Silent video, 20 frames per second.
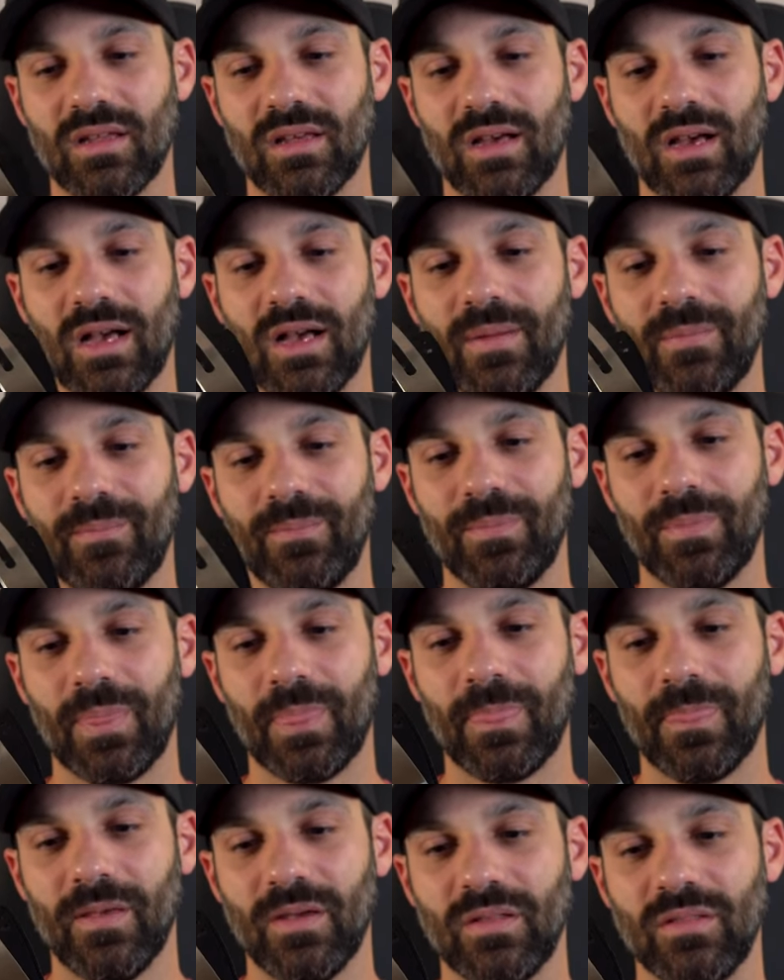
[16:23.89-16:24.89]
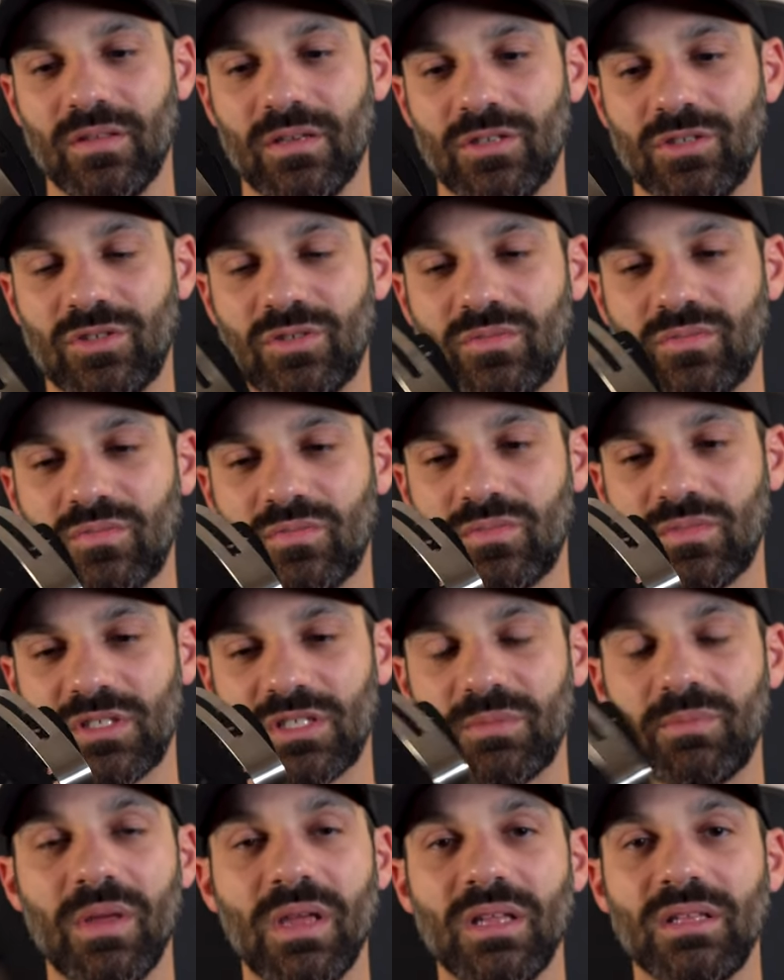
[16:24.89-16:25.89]
Um, the the
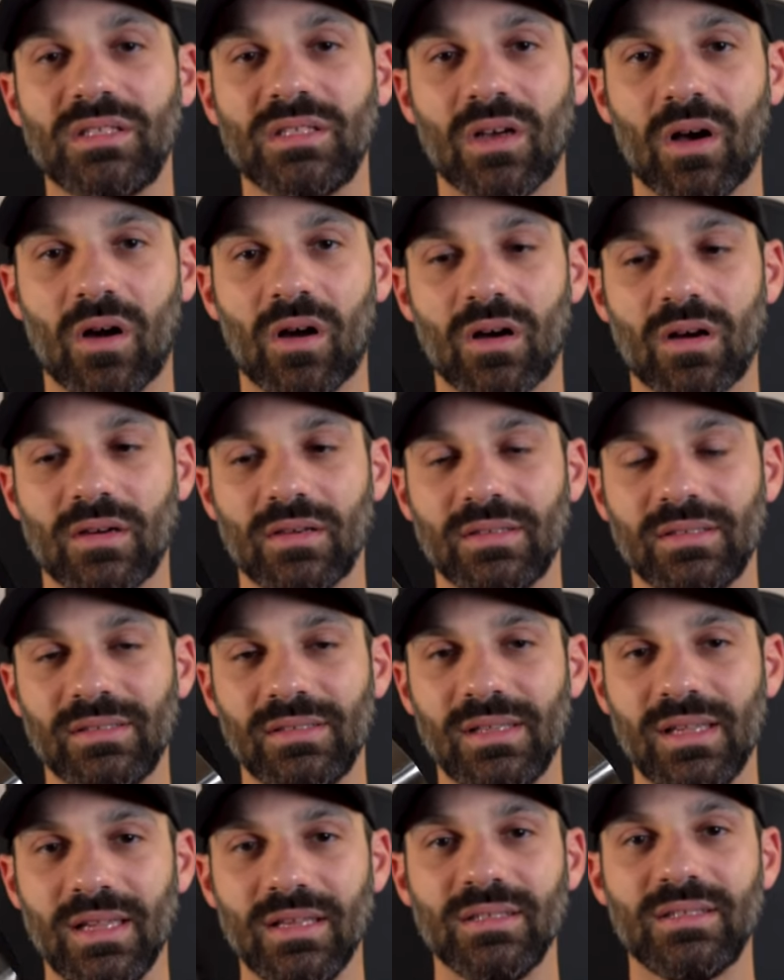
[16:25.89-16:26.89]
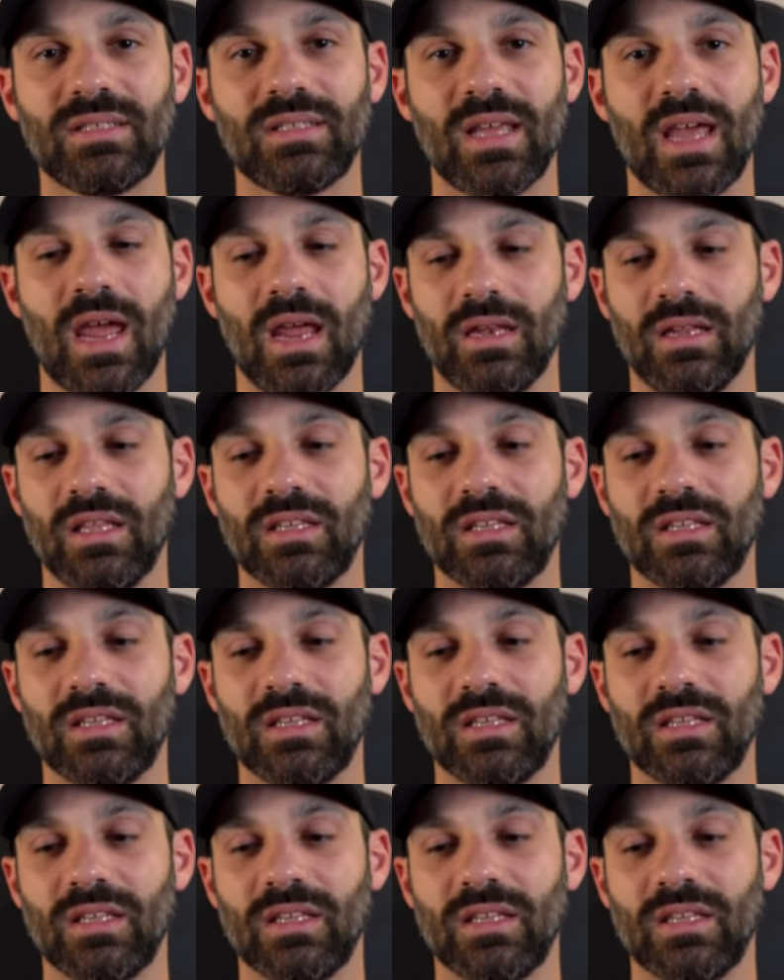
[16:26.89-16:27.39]
speeds are insane.